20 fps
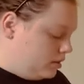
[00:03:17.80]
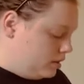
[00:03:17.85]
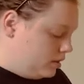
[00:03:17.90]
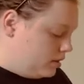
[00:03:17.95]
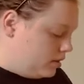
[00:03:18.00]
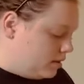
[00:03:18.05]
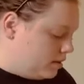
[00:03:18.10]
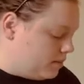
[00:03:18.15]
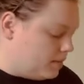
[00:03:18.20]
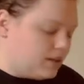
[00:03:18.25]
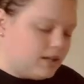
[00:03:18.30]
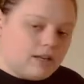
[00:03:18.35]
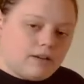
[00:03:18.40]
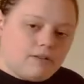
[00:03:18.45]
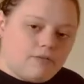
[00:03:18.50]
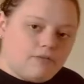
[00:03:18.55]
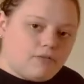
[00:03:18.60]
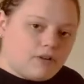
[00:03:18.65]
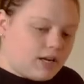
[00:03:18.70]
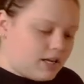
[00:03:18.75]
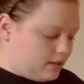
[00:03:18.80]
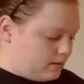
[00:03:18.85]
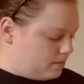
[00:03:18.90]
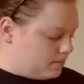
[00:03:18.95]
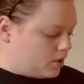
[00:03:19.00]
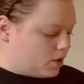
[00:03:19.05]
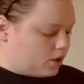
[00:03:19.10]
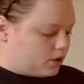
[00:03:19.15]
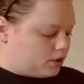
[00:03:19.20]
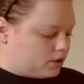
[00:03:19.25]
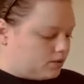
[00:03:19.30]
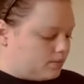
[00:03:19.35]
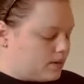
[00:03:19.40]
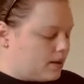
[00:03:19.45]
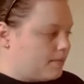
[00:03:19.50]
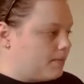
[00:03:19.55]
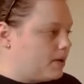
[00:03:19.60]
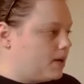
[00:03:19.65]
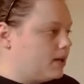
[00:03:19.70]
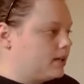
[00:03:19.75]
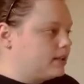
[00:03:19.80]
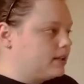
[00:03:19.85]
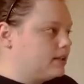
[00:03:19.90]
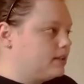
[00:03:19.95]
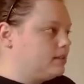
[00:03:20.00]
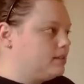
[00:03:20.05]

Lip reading: let me find a marker in my pocket.